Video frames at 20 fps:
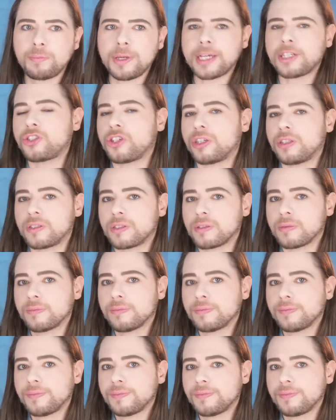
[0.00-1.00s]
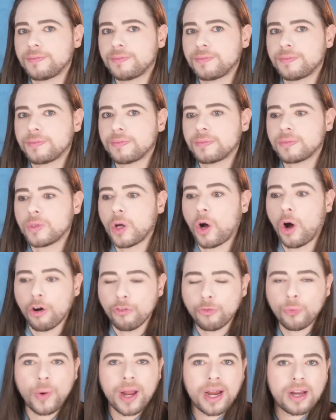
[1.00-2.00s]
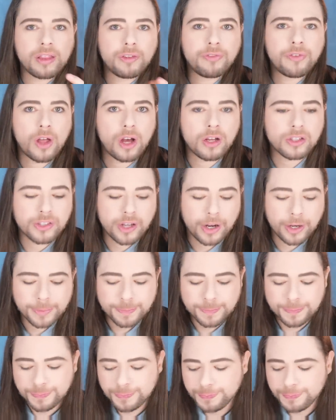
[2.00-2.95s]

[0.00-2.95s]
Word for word: pictures of where the flaws are.